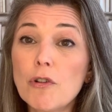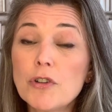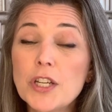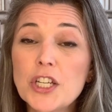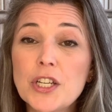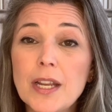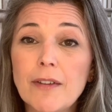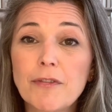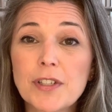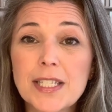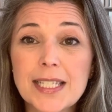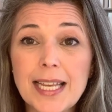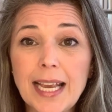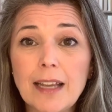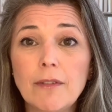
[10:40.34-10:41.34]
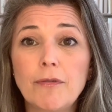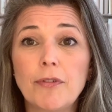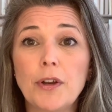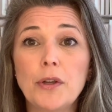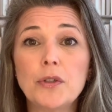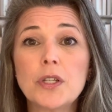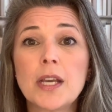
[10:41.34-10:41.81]
auditioning for second
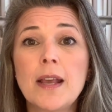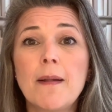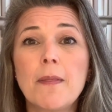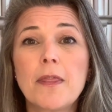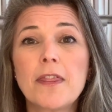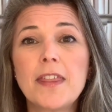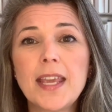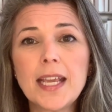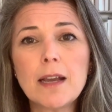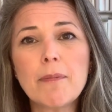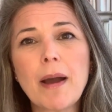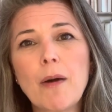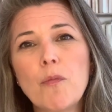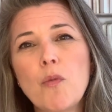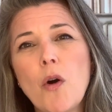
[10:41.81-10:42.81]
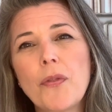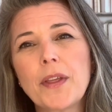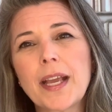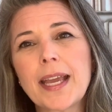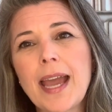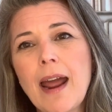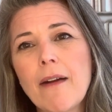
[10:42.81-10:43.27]
flute, think about what the
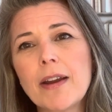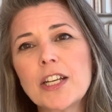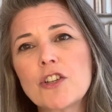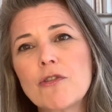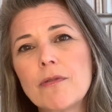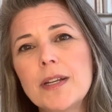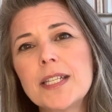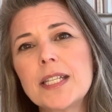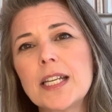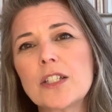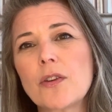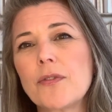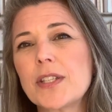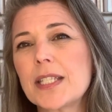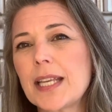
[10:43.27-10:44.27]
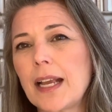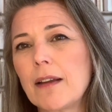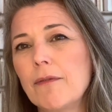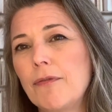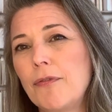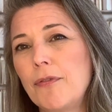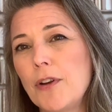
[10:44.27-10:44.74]
characteristics of a
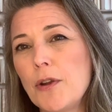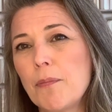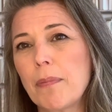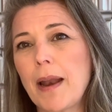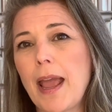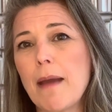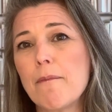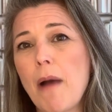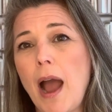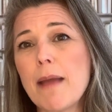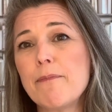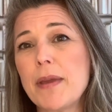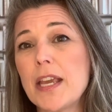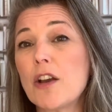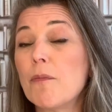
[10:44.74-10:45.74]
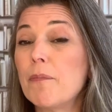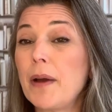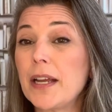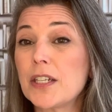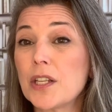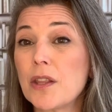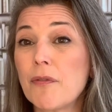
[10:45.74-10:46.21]
second flute player might be
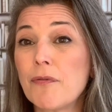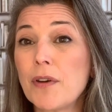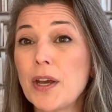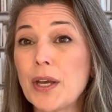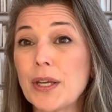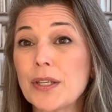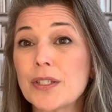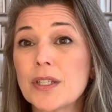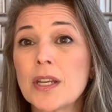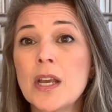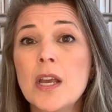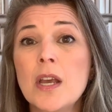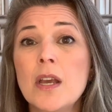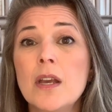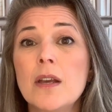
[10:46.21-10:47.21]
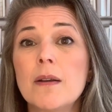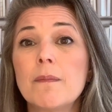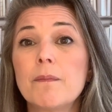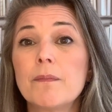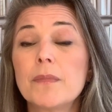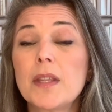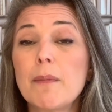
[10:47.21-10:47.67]
compared to the first.
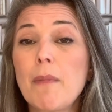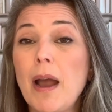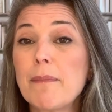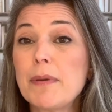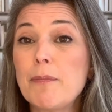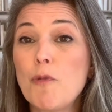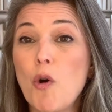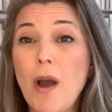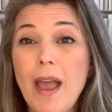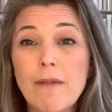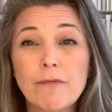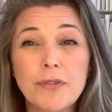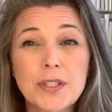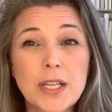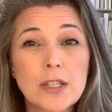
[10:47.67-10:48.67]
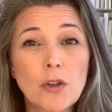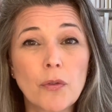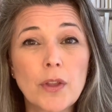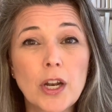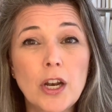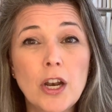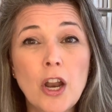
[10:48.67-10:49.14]
There might be more emphasis on
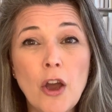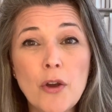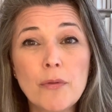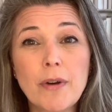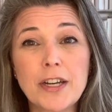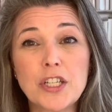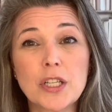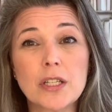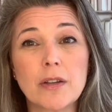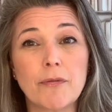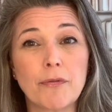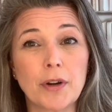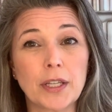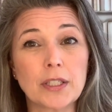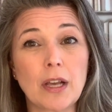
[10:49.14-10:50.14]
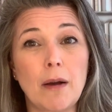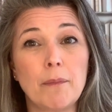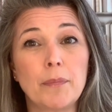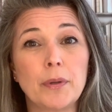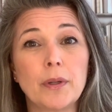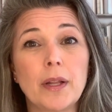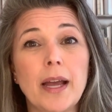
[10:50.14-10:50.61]
the low register, for
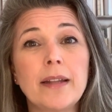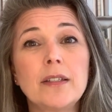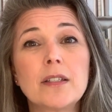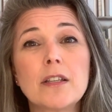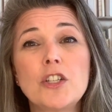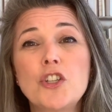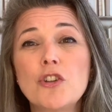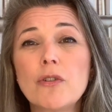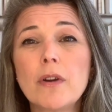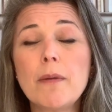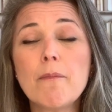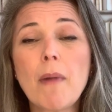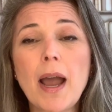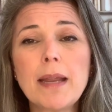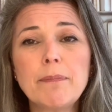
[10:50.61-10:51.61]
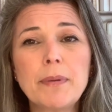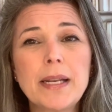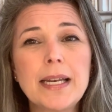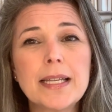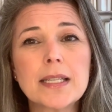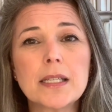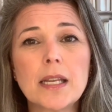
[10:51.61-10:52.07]
example, and the jury might be
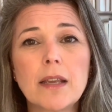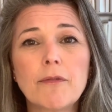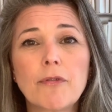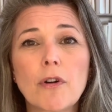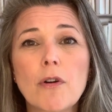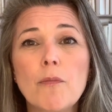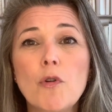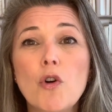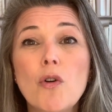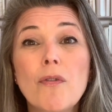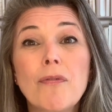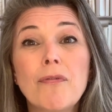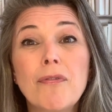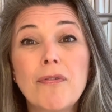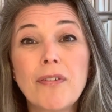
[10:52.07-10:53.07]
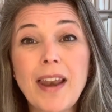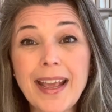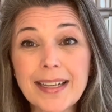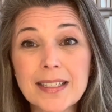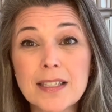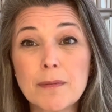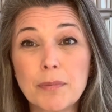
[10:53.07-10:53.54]
listening for a more
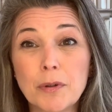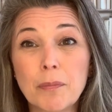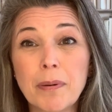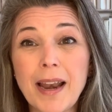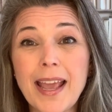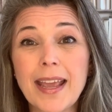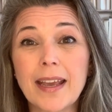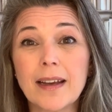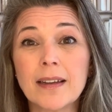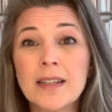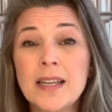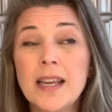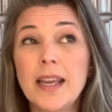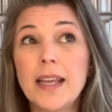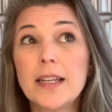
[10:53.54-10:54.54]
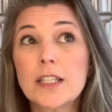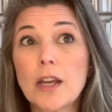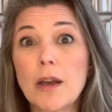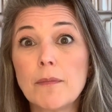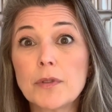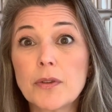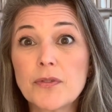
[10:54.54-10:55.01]
flexible player in
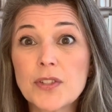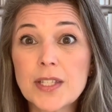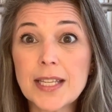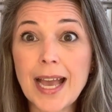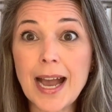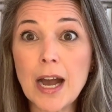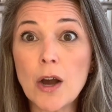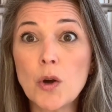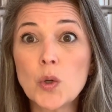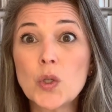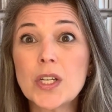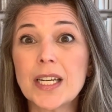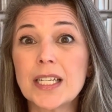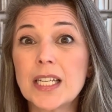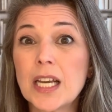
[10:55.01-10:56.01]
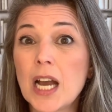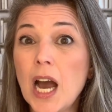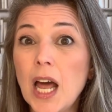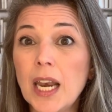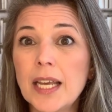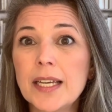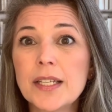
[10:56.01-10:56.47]
terms of sound and
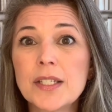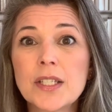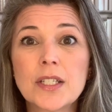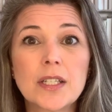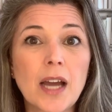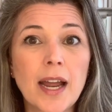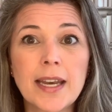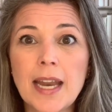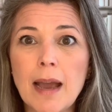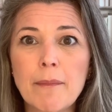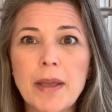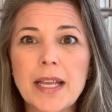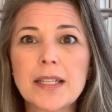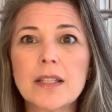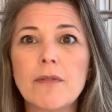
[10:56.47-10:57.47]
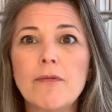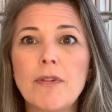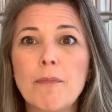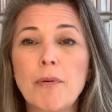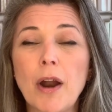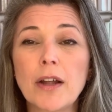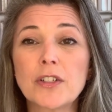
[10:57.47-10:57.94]
colours, dynamics and
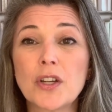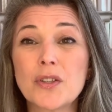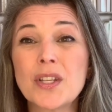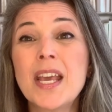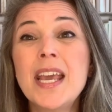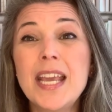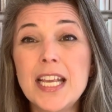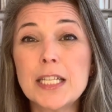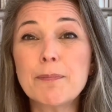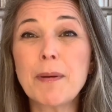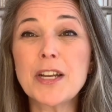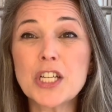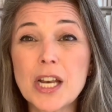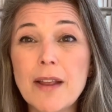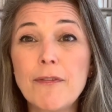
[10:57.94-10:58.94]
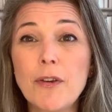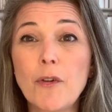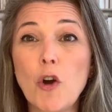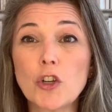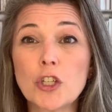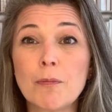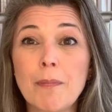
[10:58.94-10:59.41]
vibratos, especially if you've
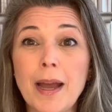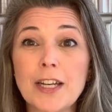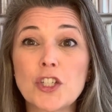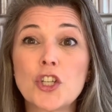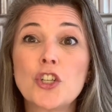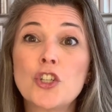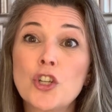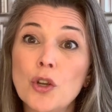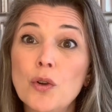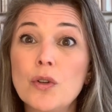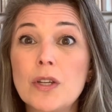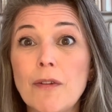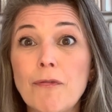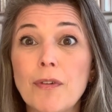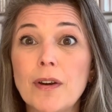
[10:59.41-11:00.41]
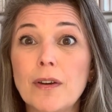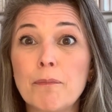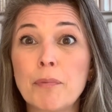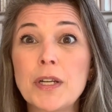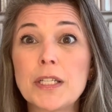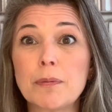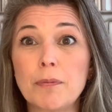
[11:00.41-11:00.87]
got to match two different
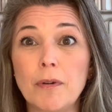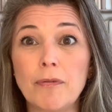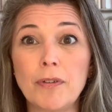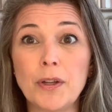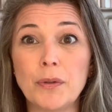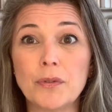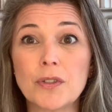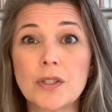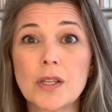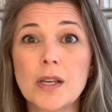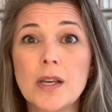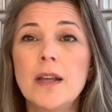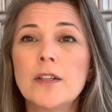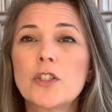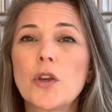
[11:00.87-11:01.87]
principal flutes. So